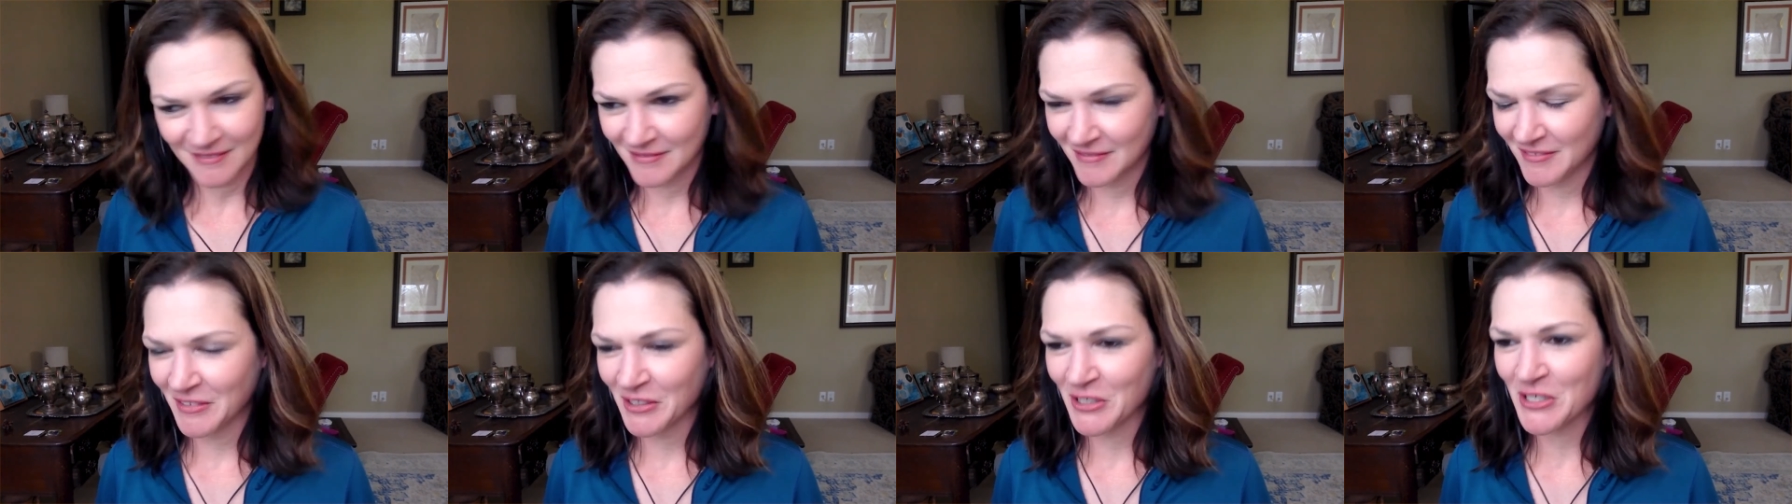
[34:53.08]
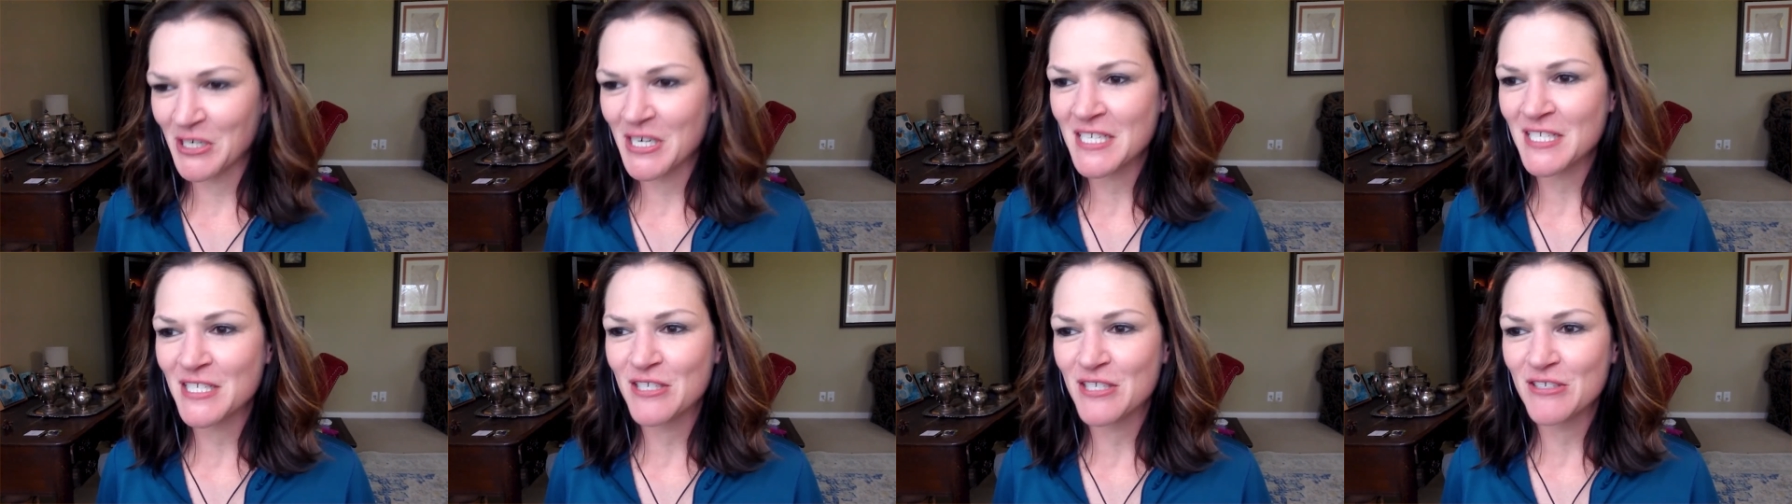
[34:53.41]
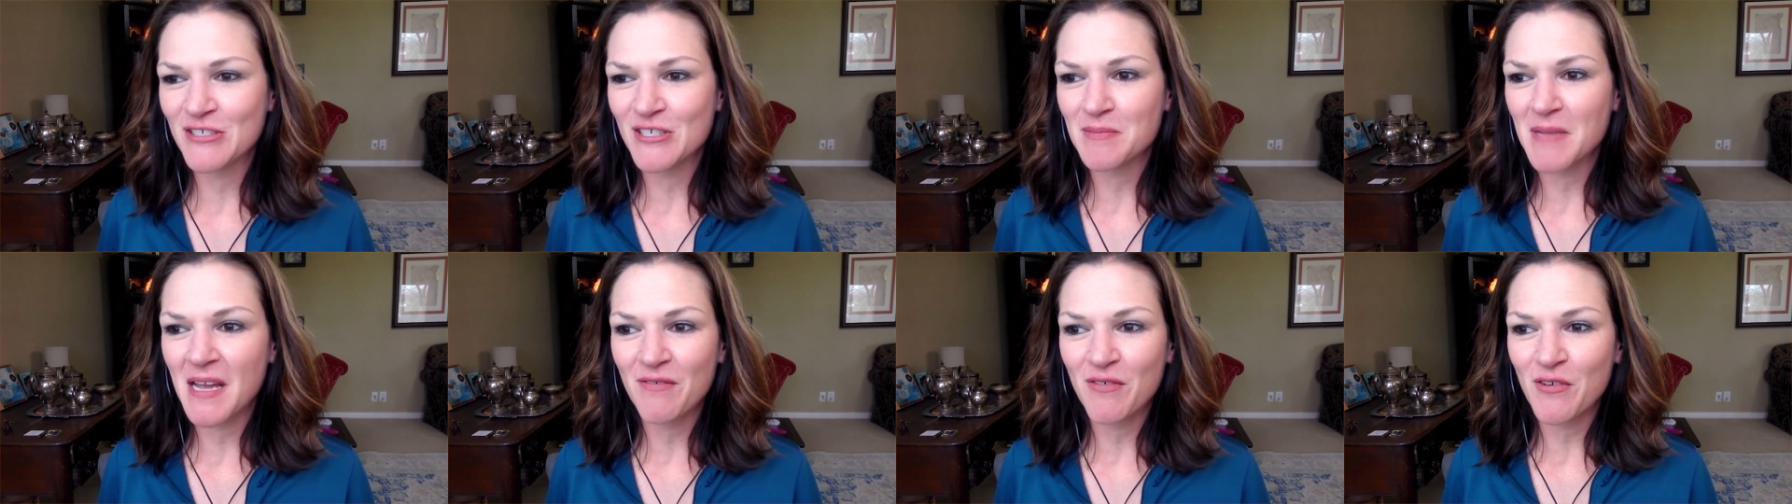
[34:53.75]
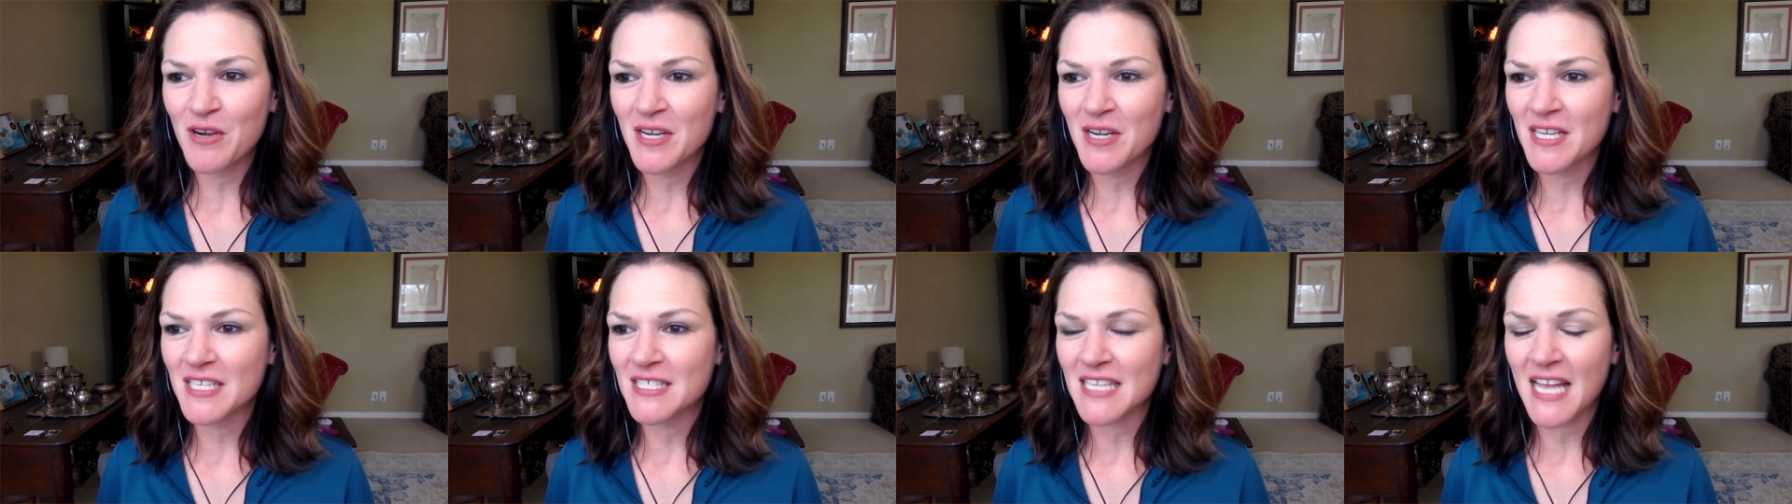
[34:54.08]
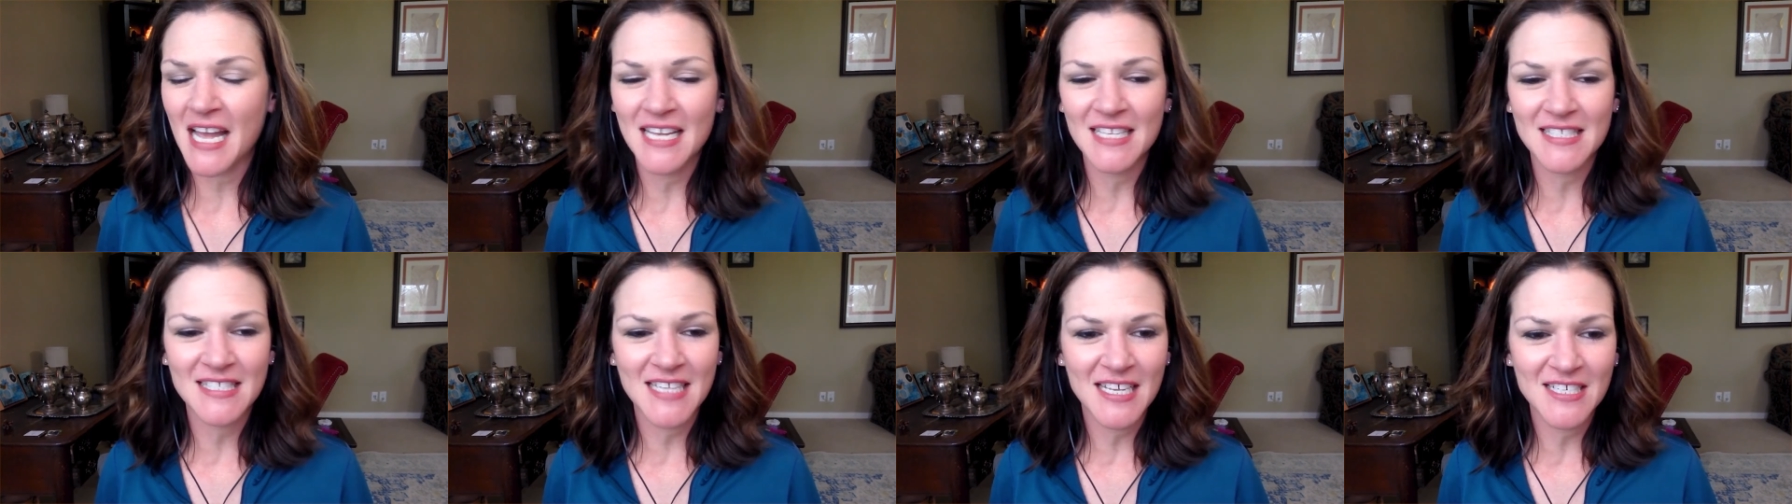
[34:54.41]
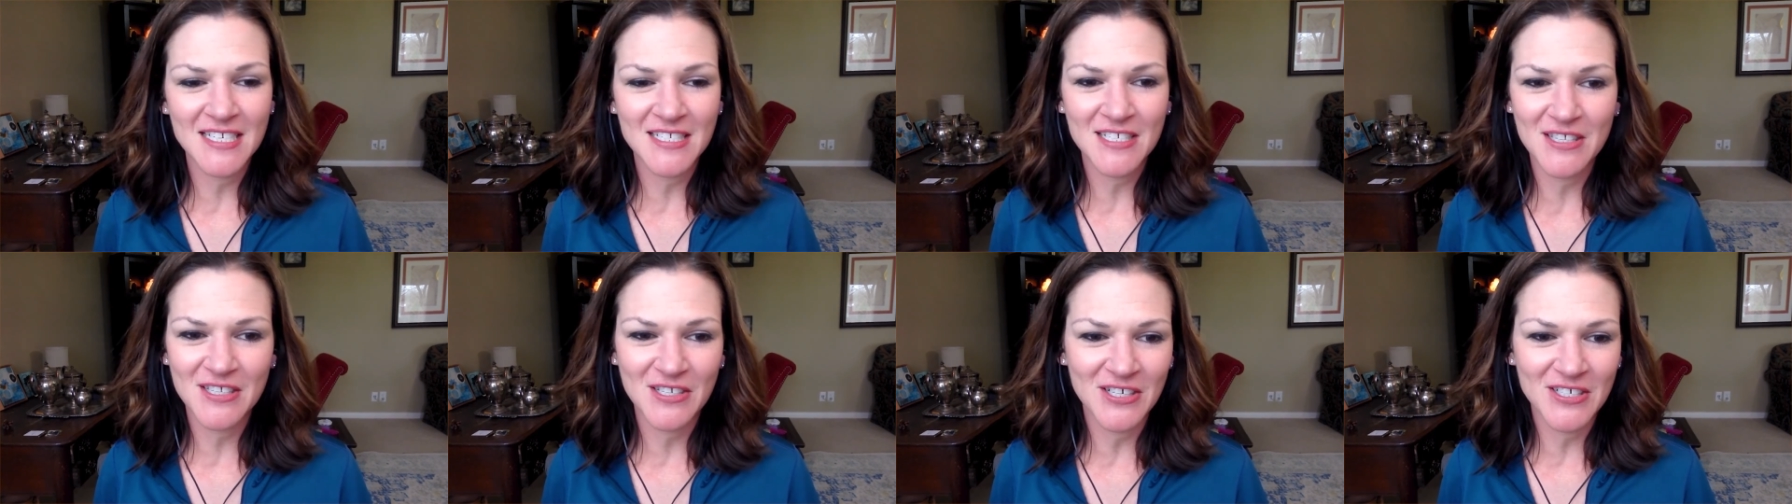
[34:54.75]
learning to use my voice, I said
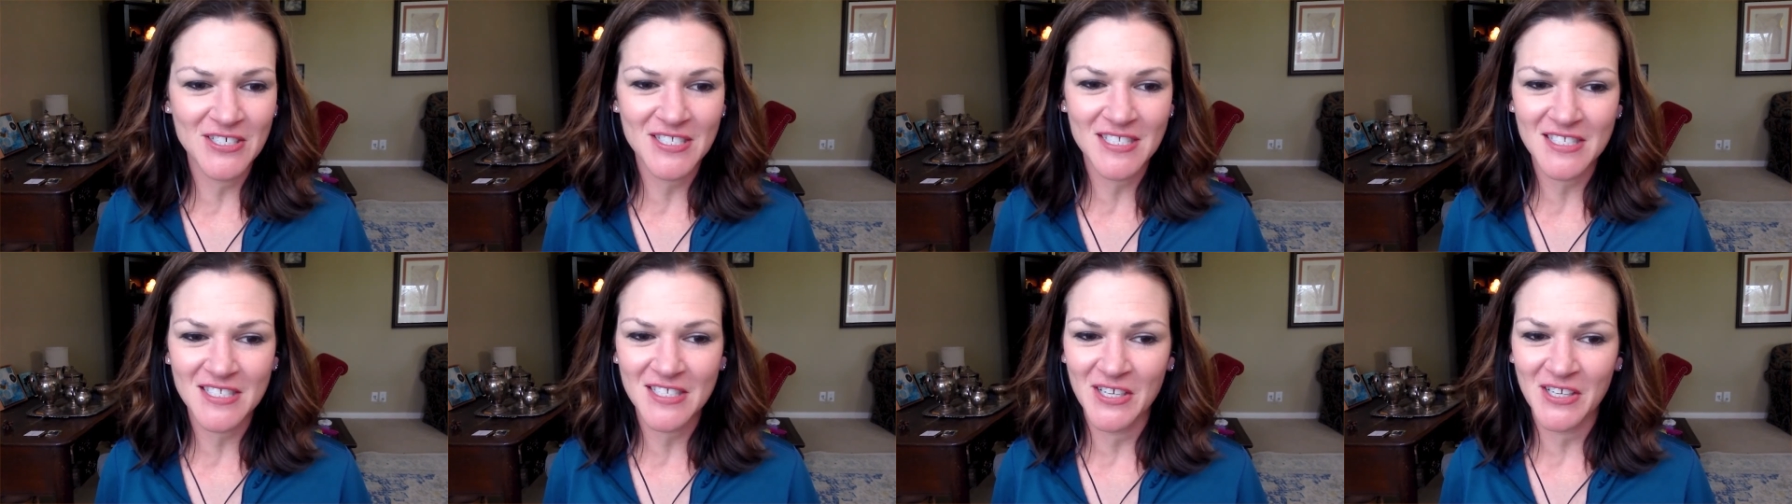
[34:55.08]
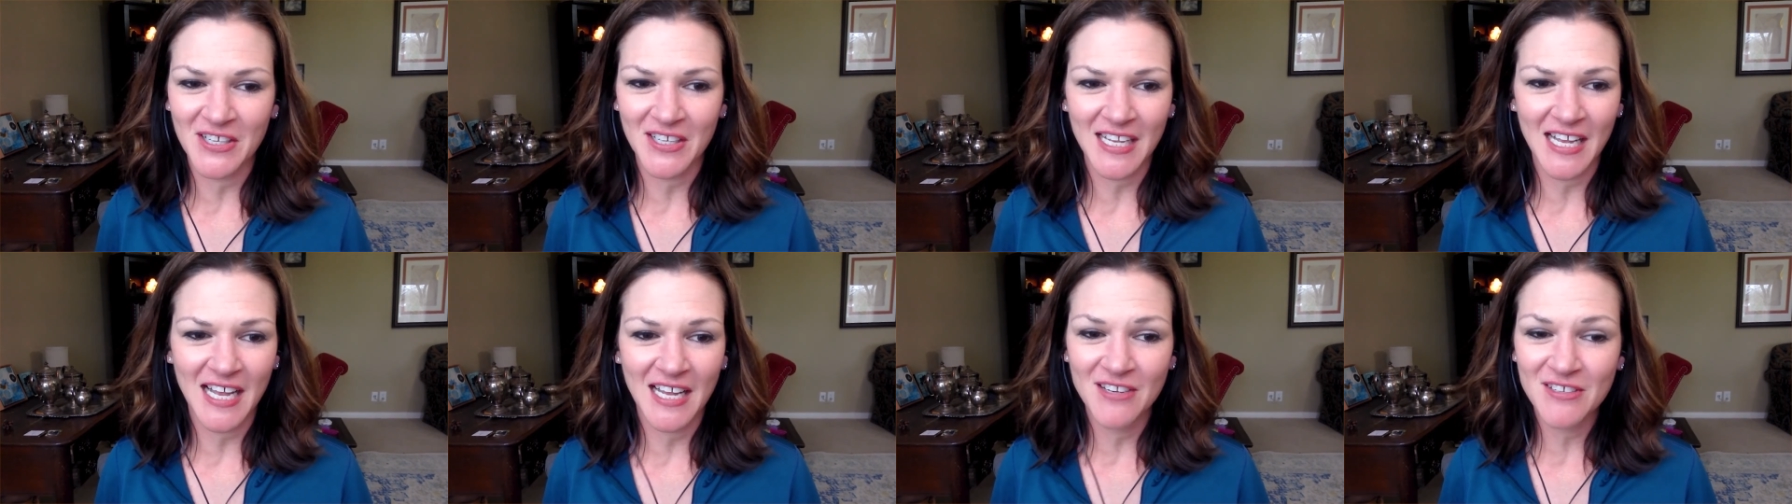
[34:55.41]
to the nurse, look,